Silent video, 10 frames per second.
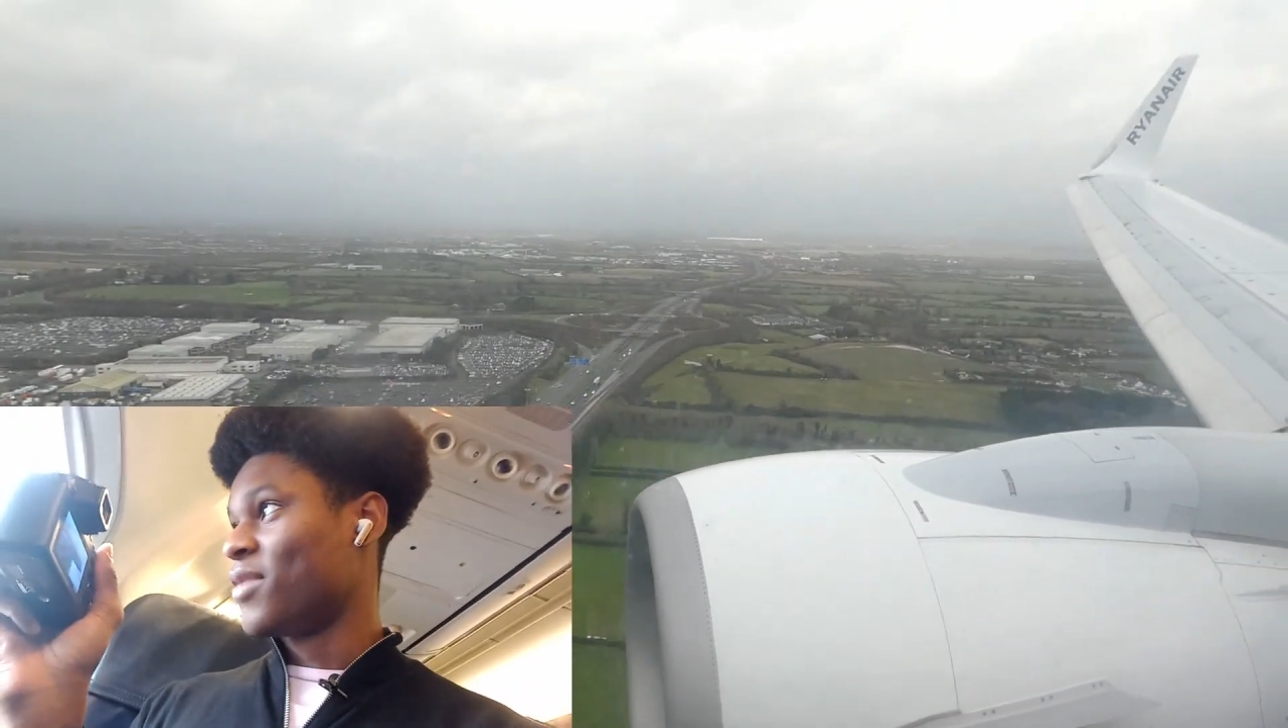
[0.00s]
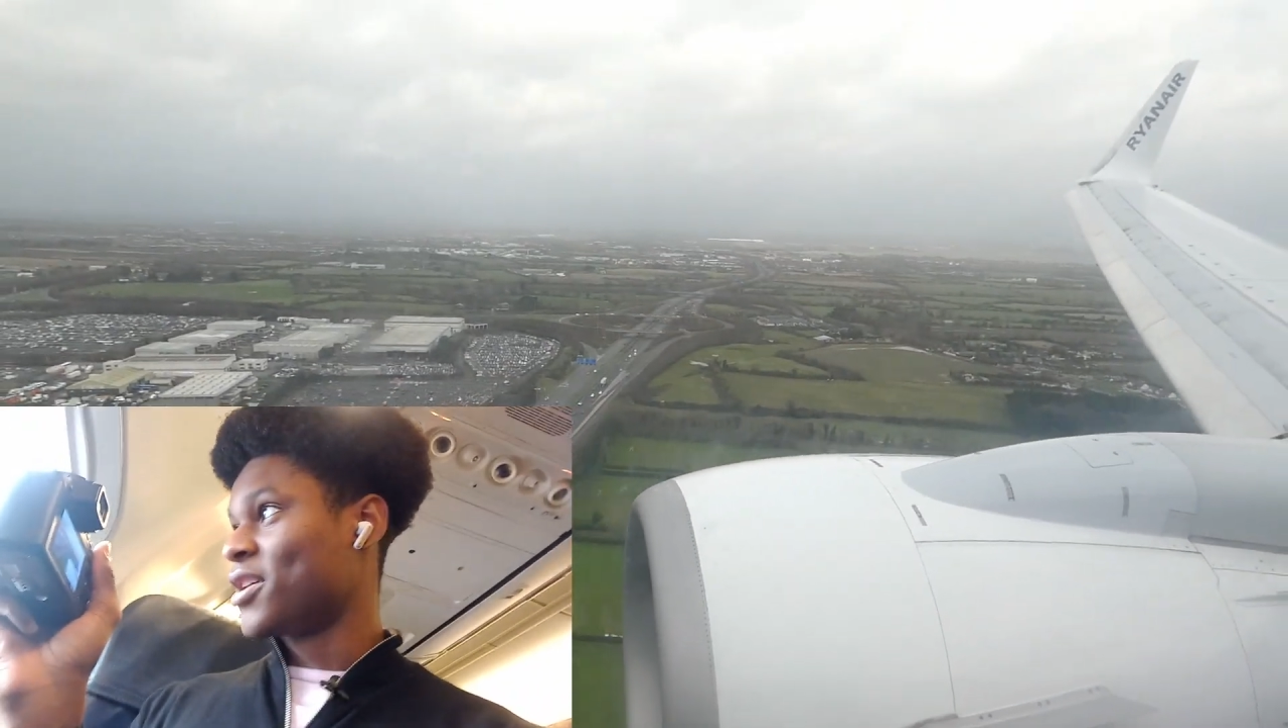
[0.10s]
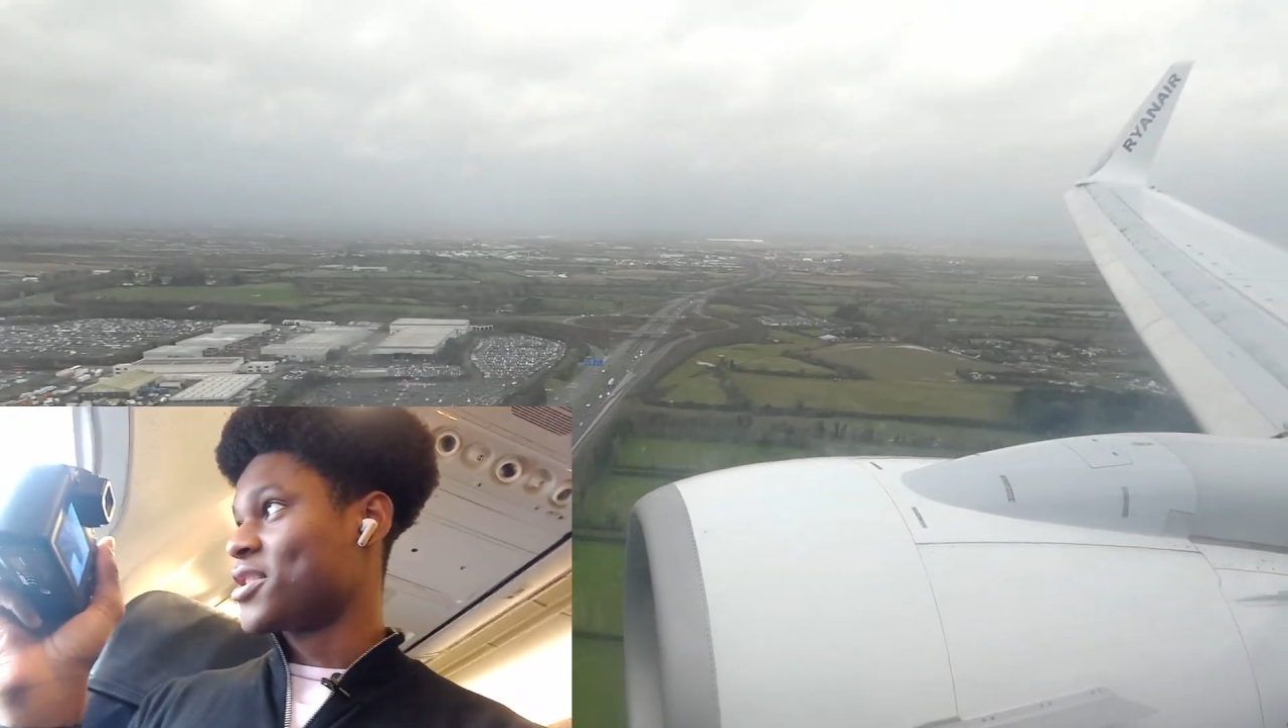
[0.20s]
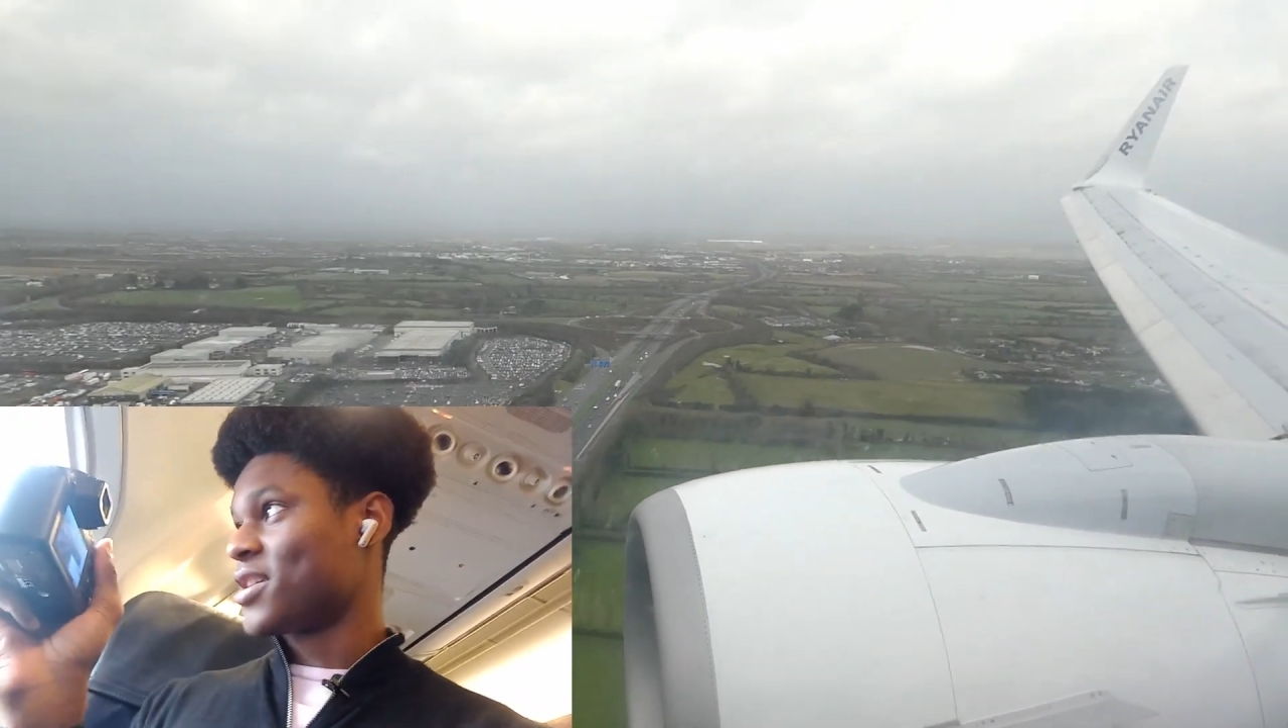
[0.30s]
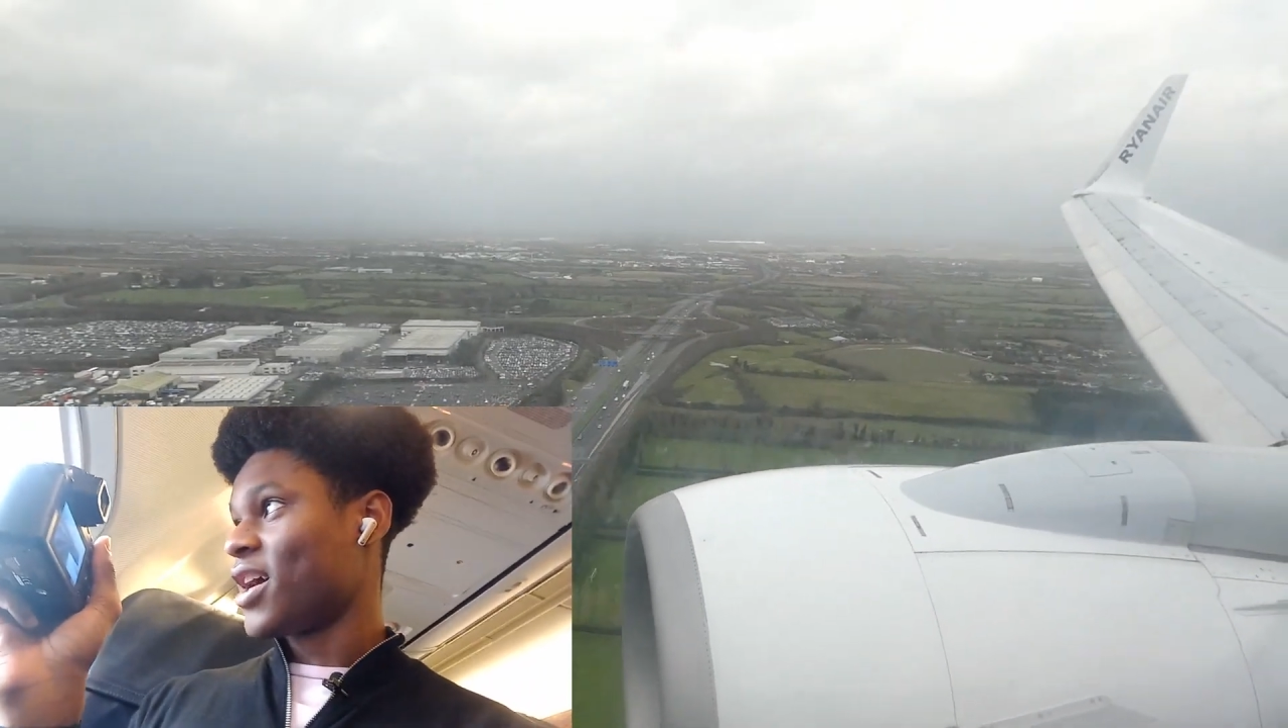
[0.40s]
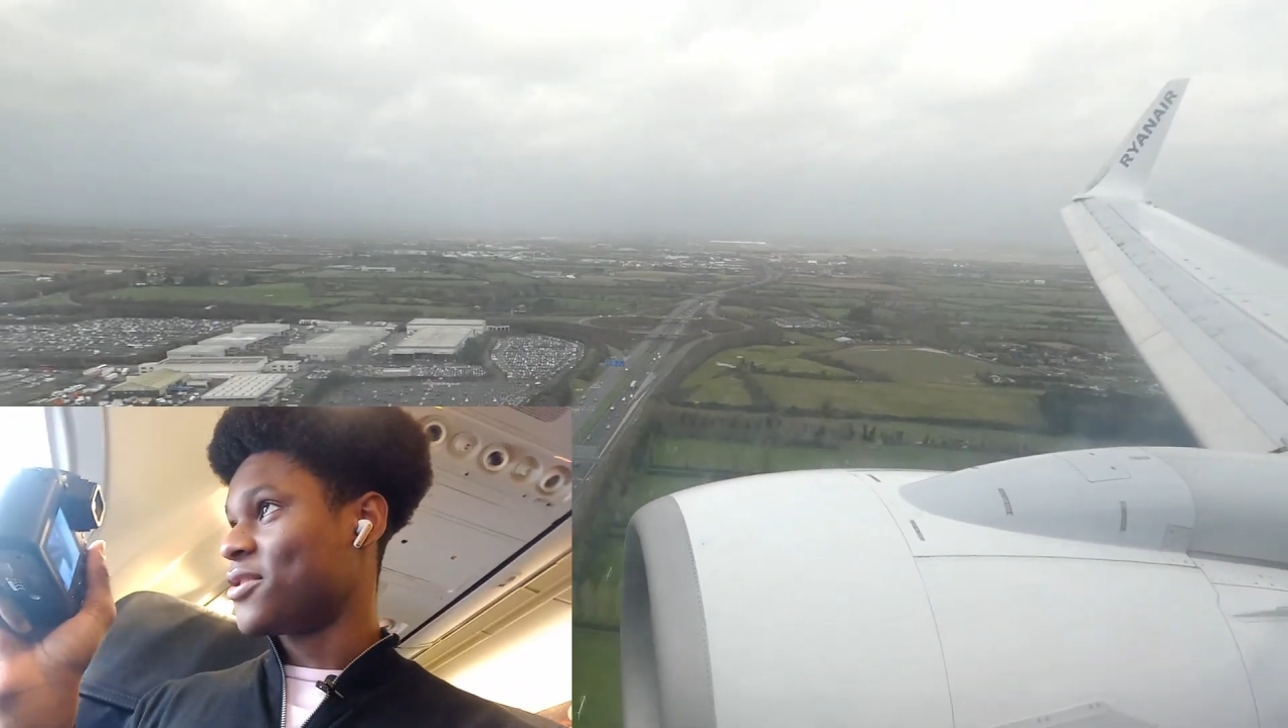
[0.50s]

much as I